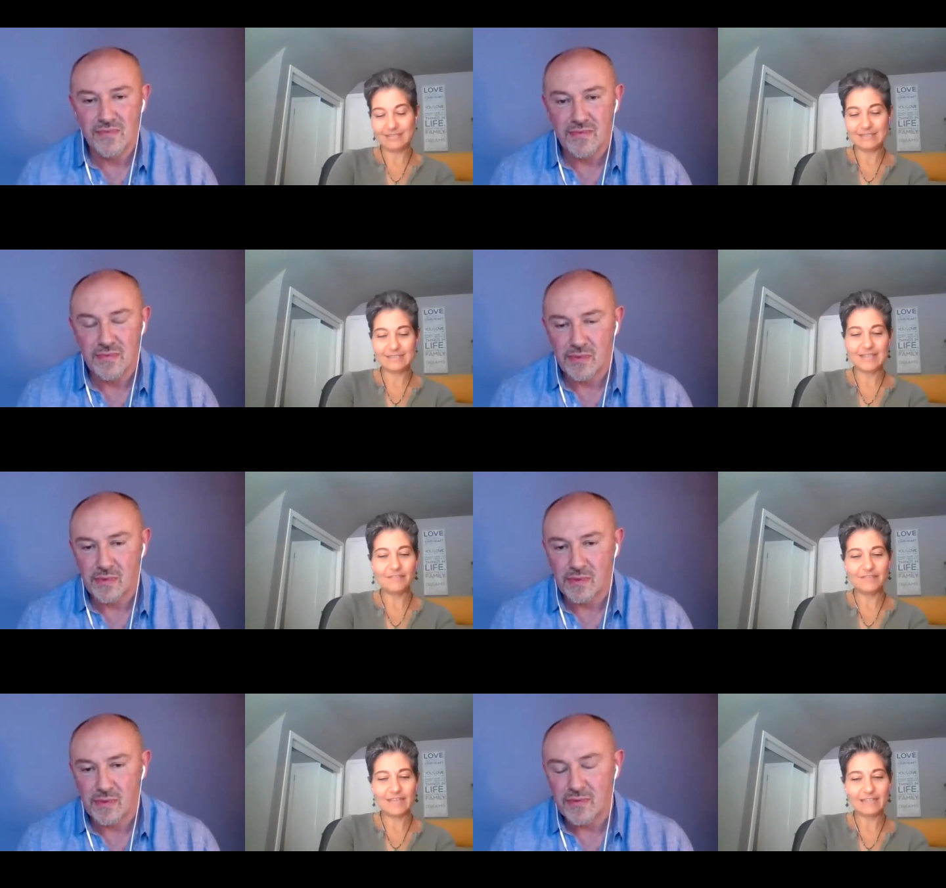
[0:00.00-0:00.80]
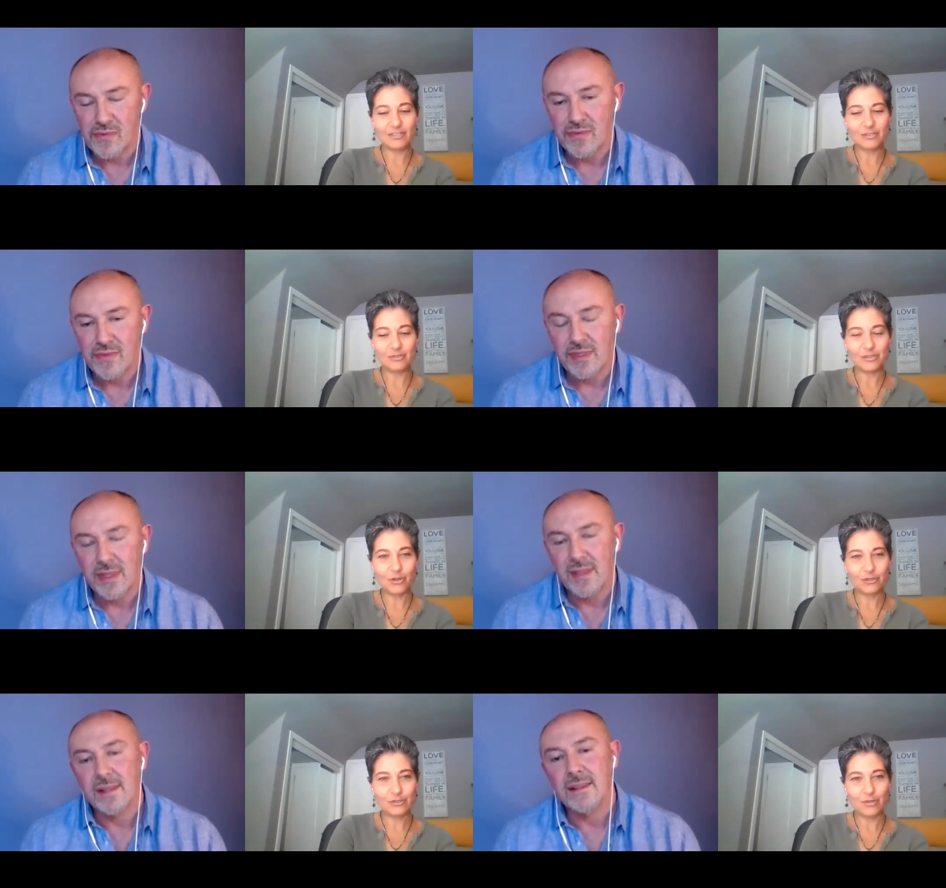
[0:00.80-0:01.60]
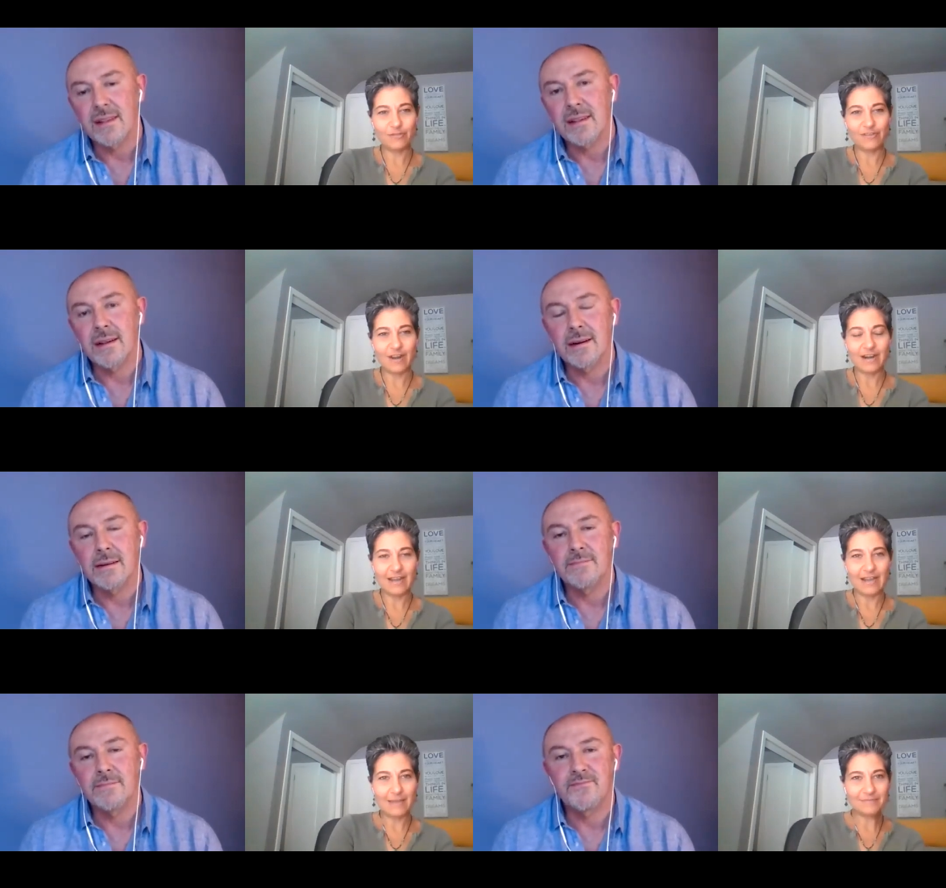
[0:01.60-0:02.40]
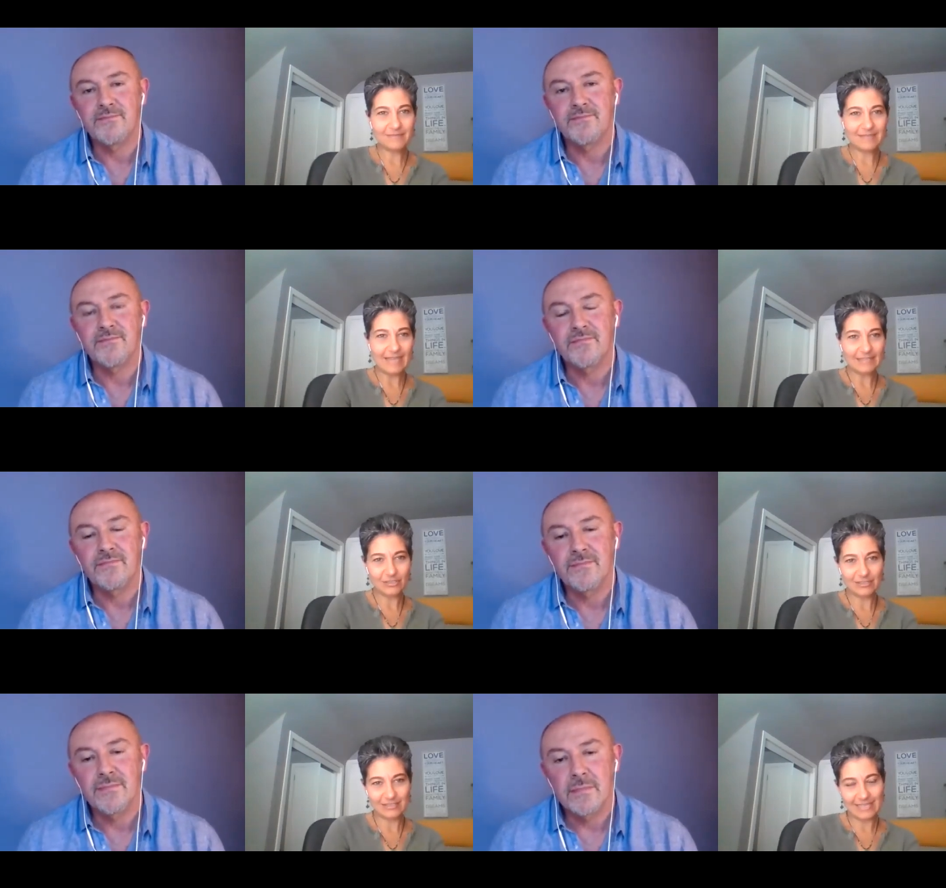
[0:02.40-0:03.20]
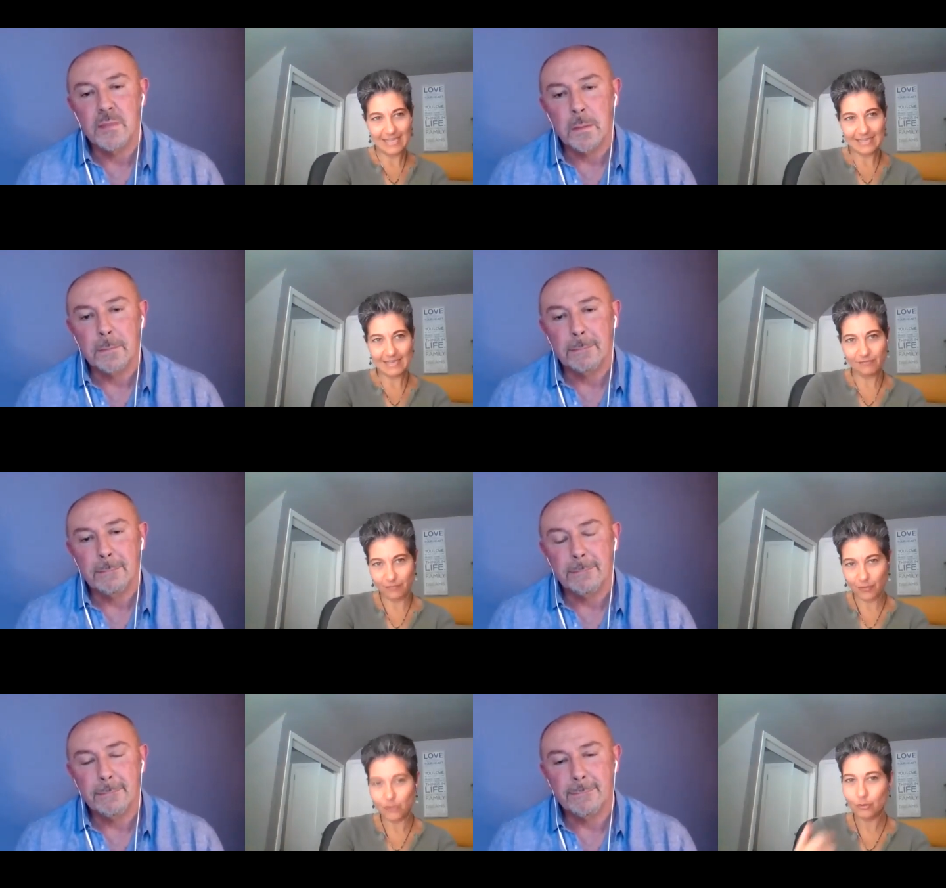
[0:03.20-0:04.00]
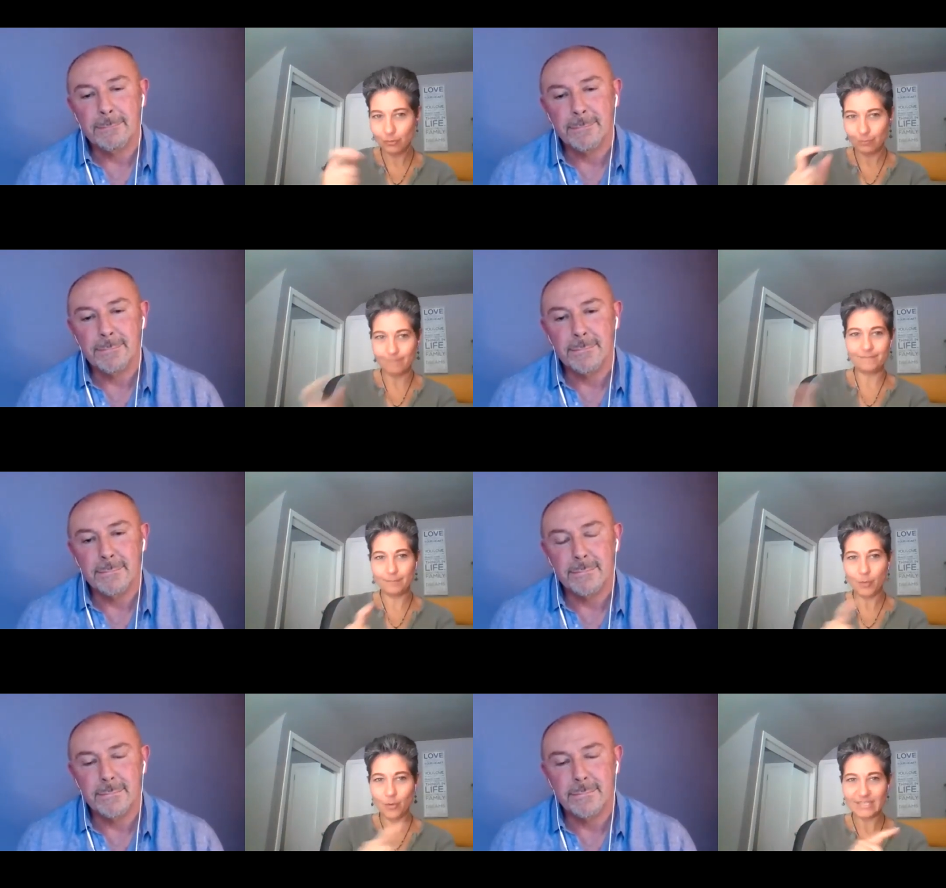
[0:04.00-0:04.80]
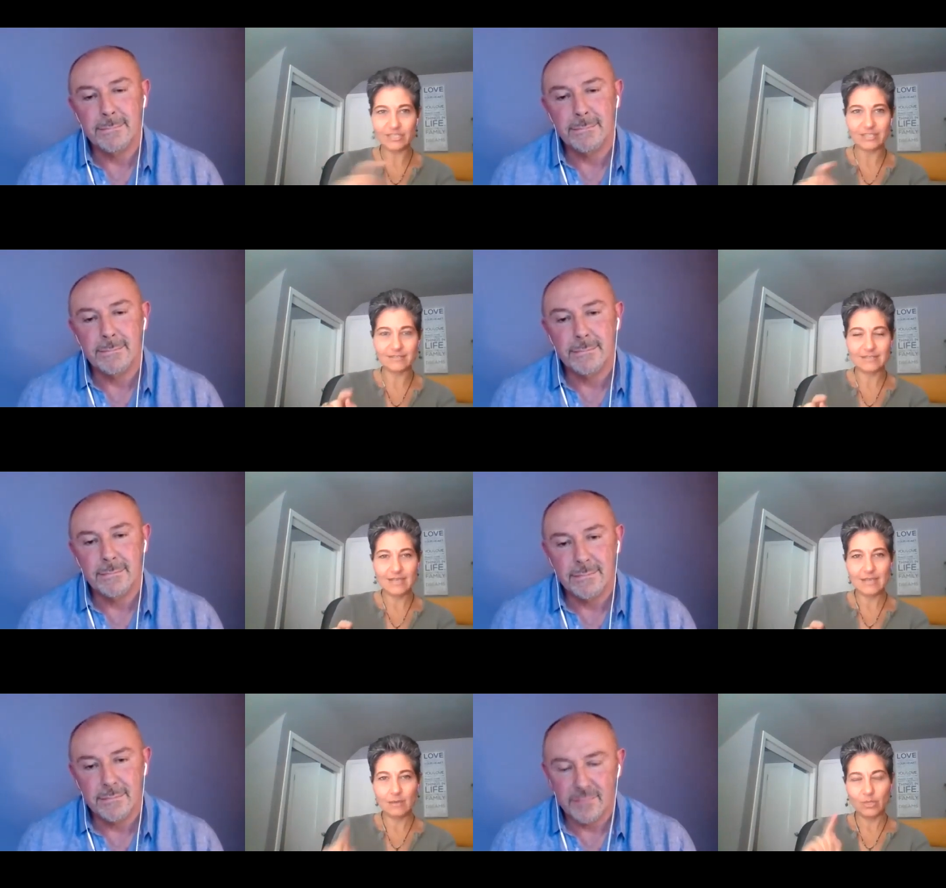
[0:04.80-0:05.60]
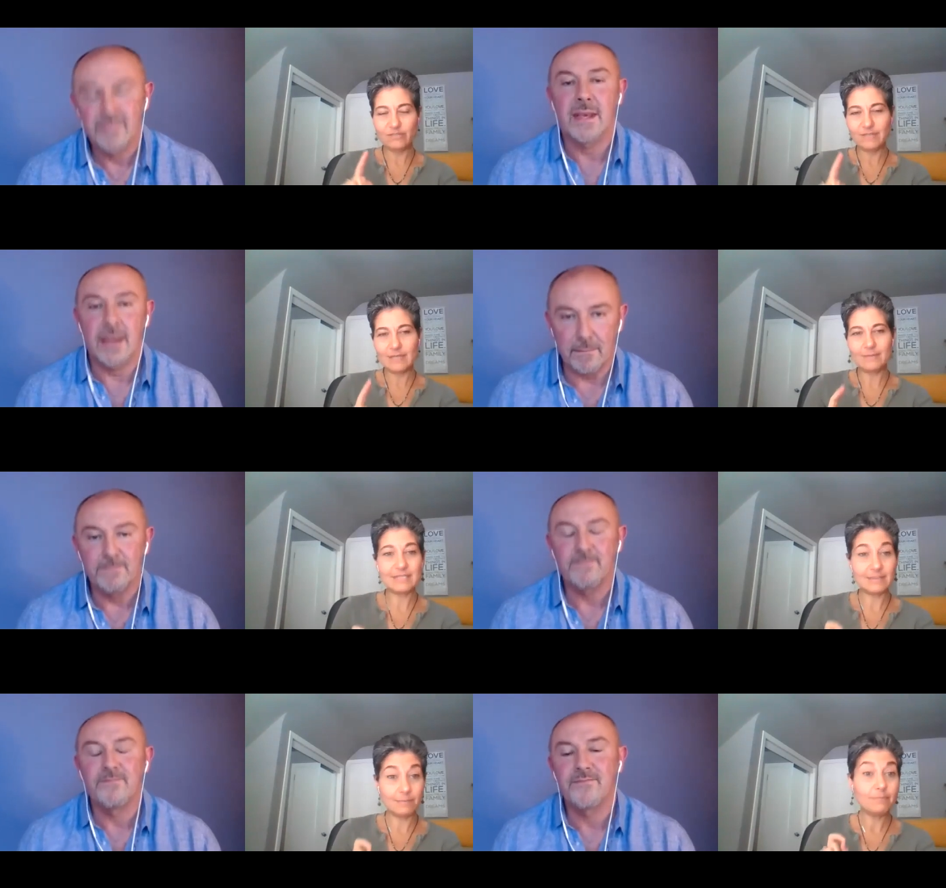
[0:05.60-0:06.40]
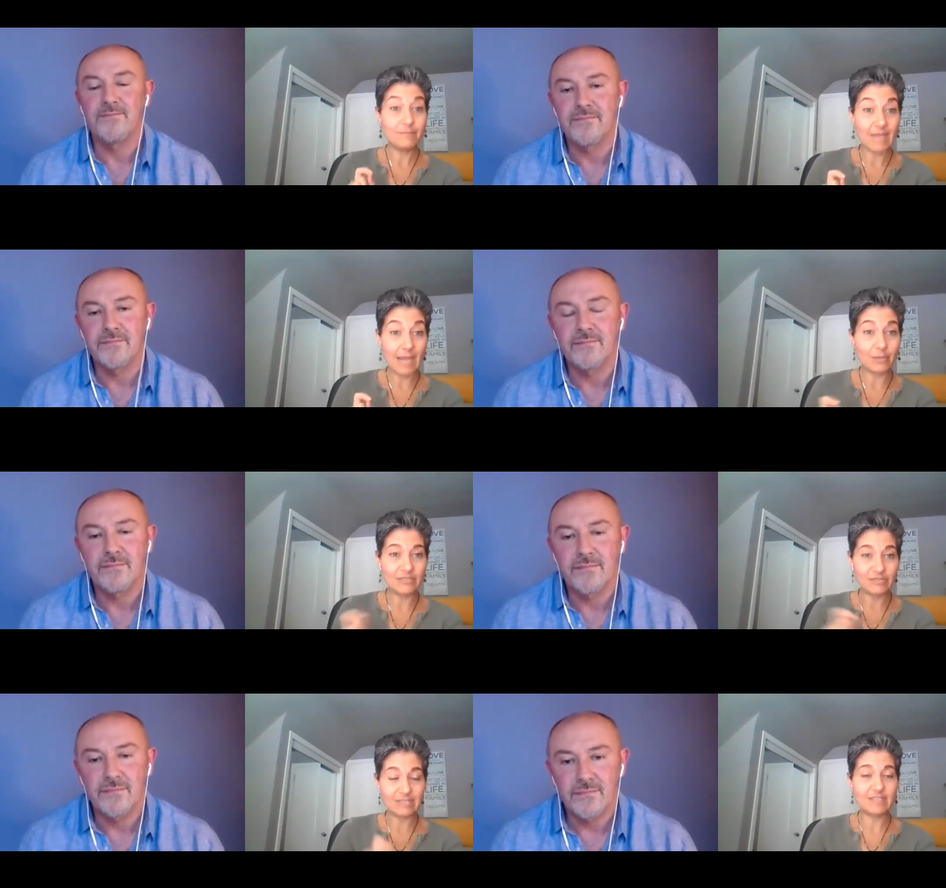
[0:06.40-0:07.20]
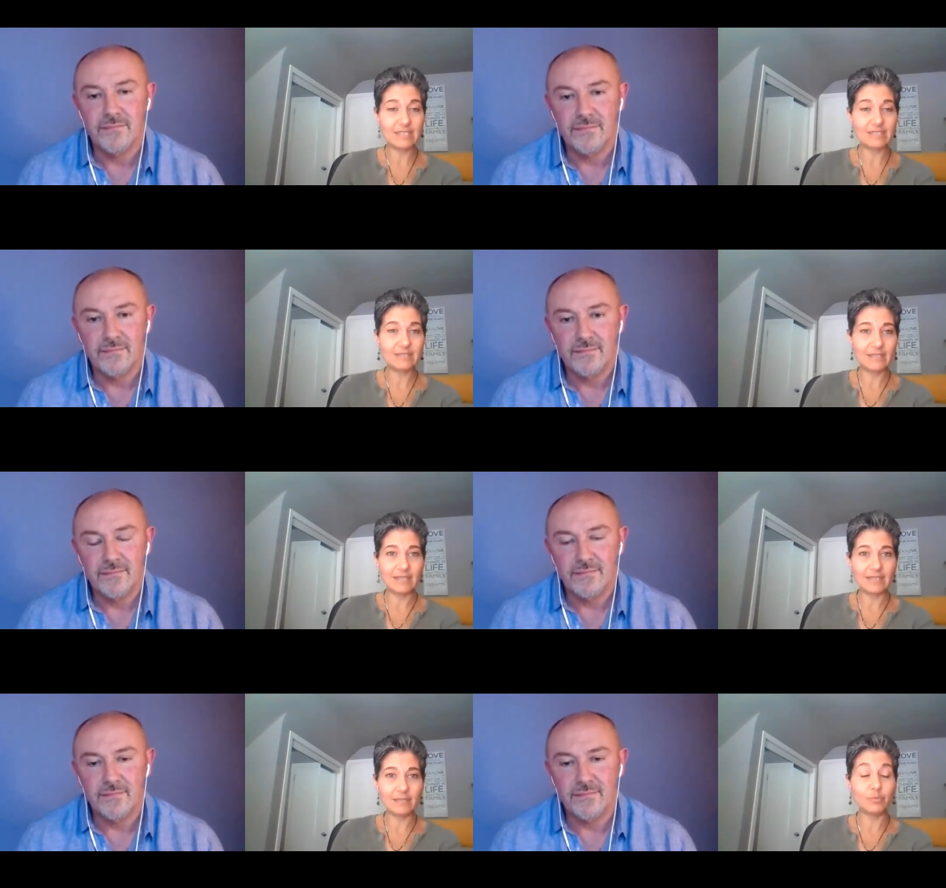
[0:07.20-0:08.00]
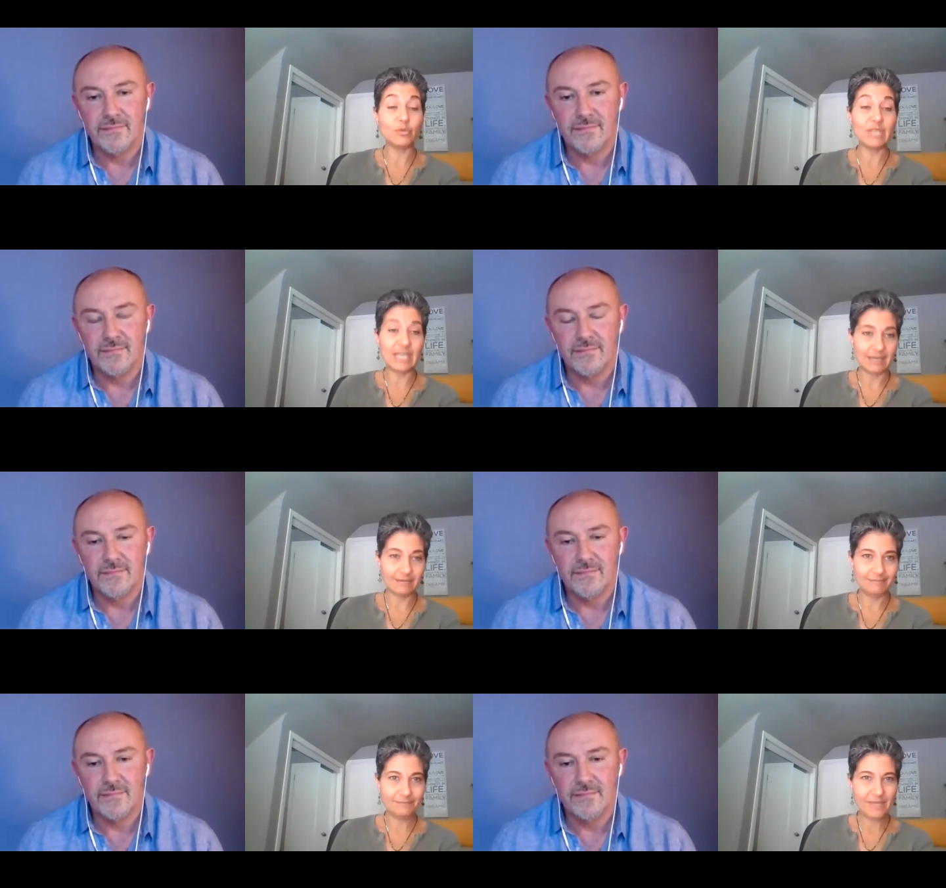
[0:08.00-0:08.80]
Speaker 1: the stuff that you told so far, I'm I take a few pointers. One of yep. them is I want to revisit the bullying.